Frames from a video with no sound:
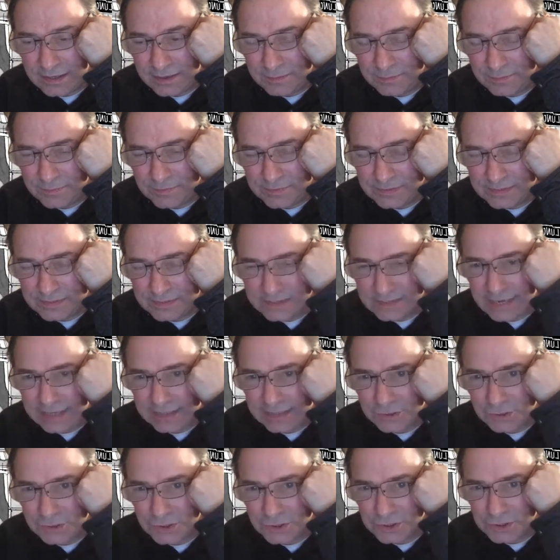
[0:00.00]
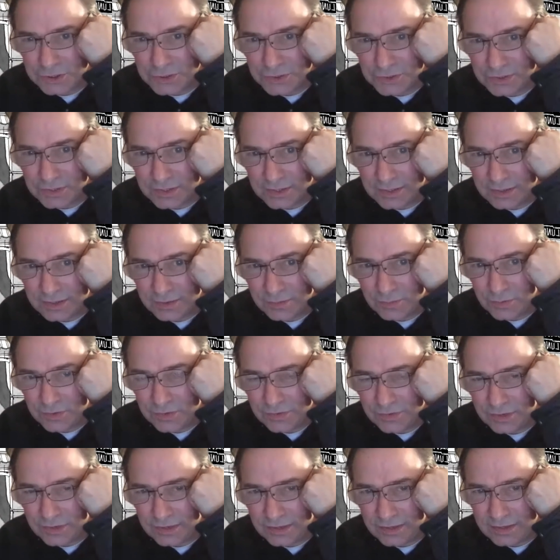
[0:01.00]
sketches
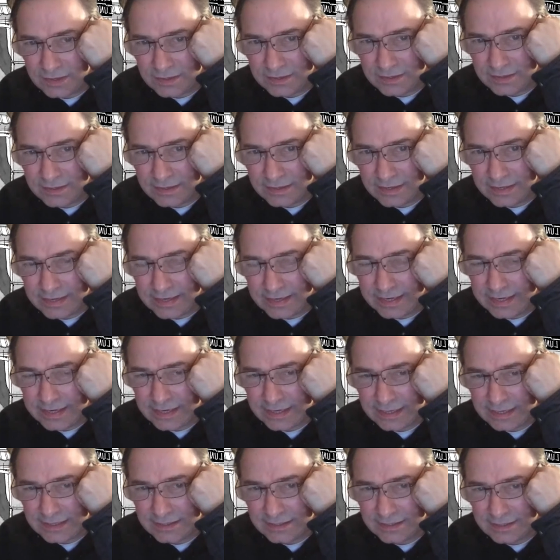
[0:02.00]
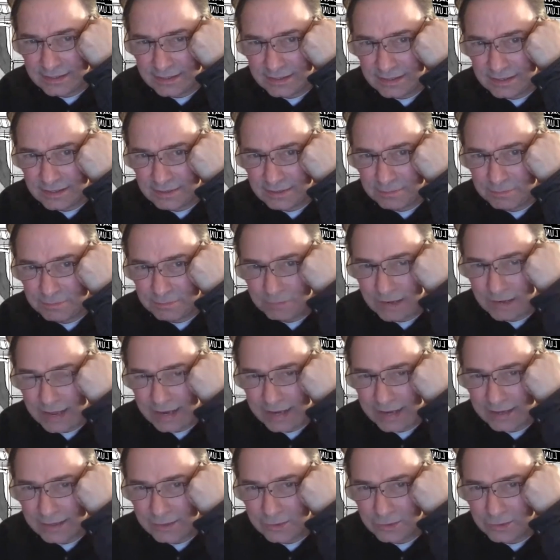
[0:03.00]
with ink,
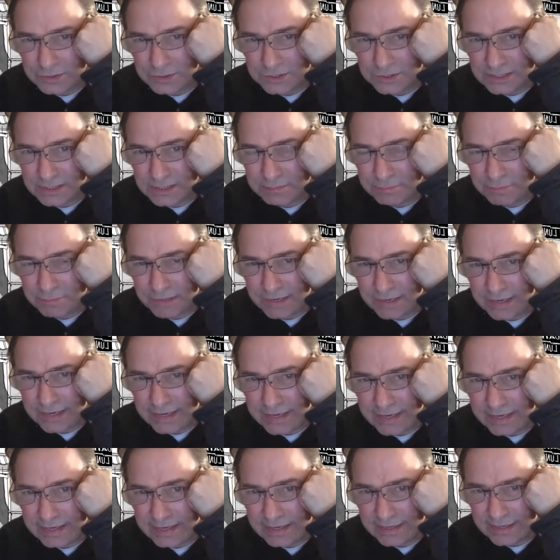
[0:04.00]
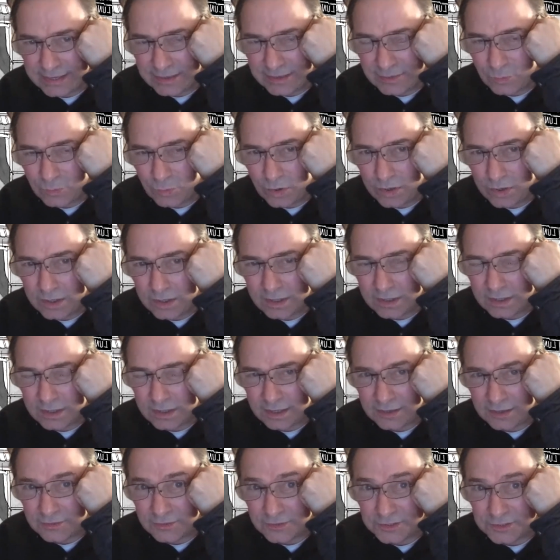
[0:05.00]
black or sepia ink, and
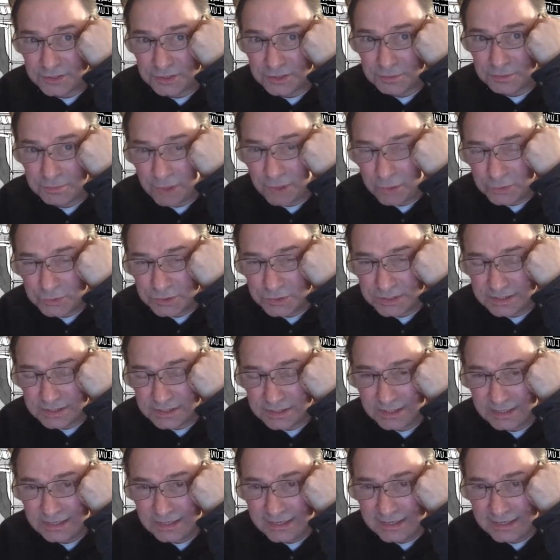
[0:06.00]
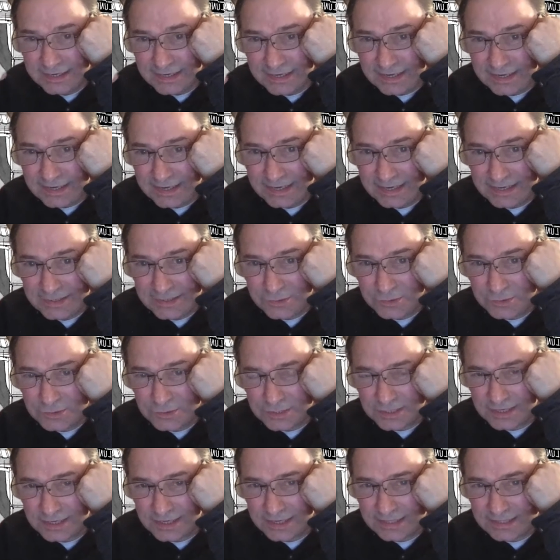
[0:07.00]
watercolor is the most
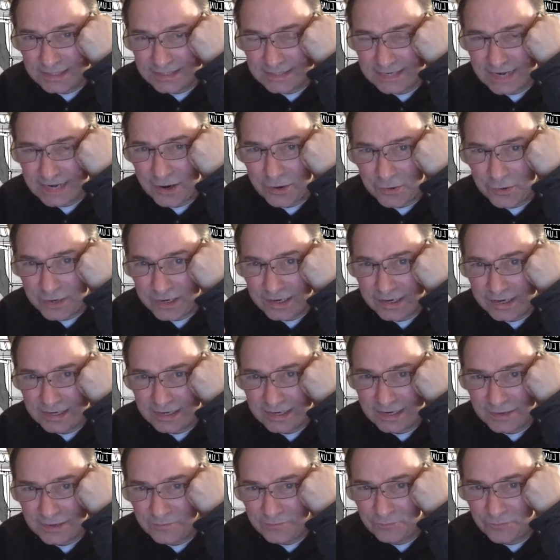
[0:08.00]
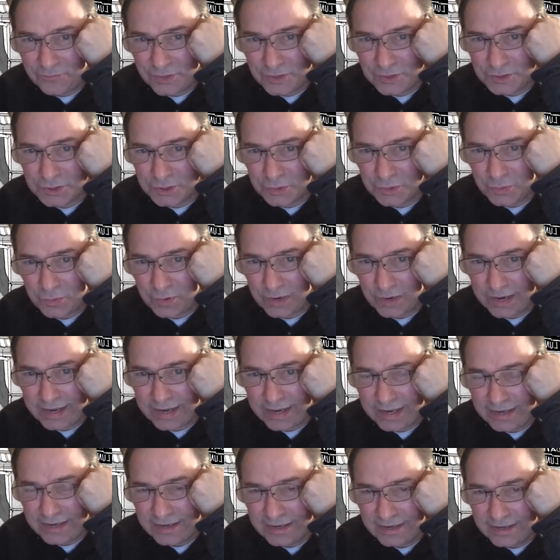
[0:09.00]
utilitarian and efficient
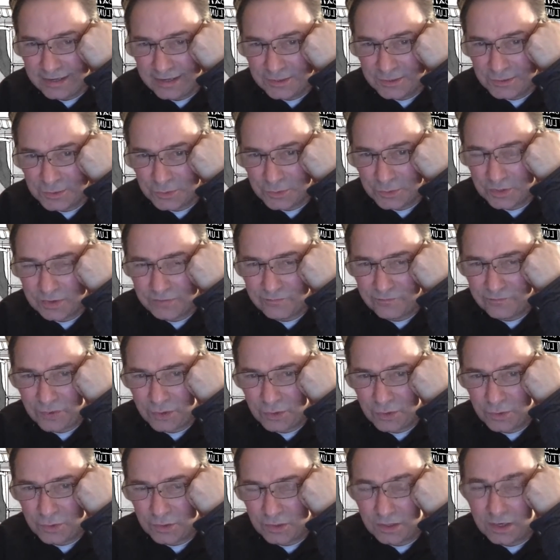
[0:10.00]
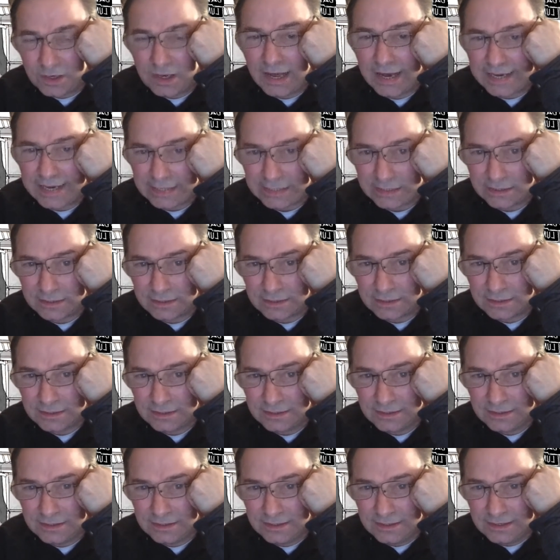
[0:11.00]
way to evoke light.
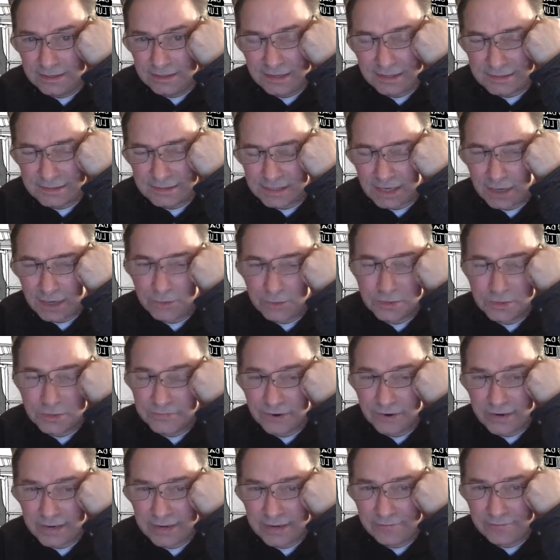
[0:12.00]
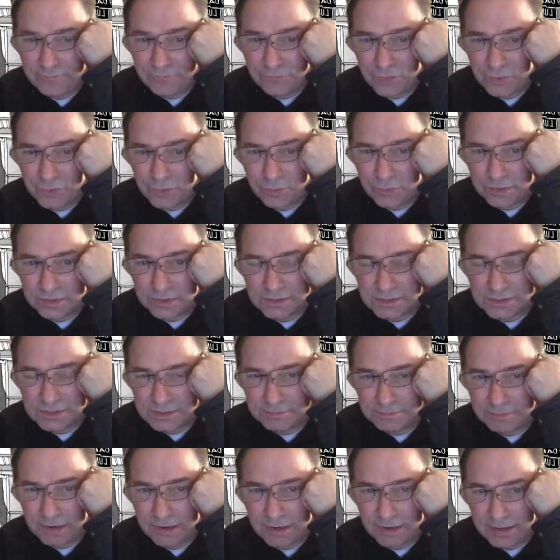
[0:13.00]
And so I was very influenced
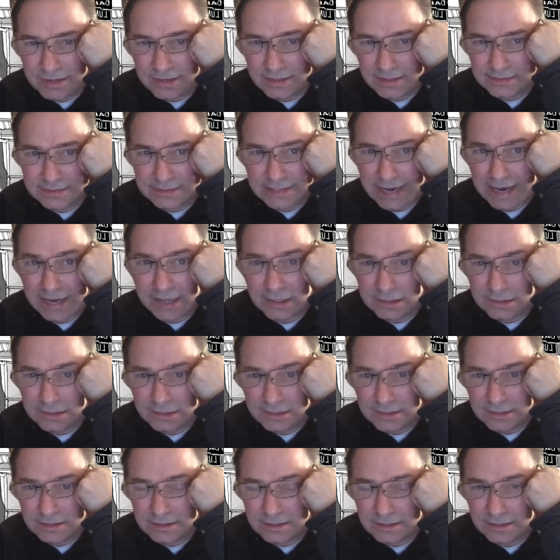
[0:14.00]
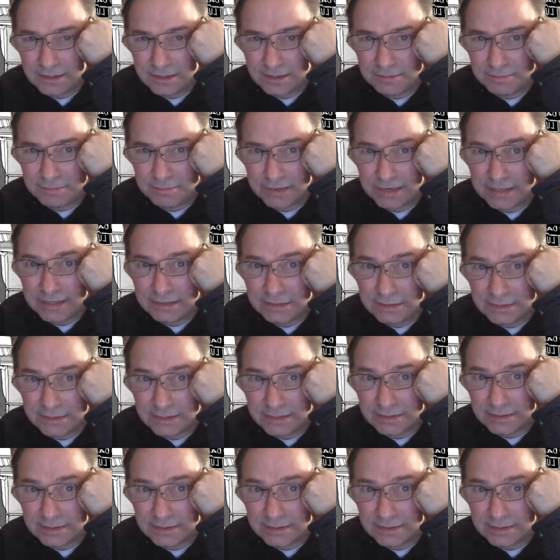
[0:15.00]
by Italian painting.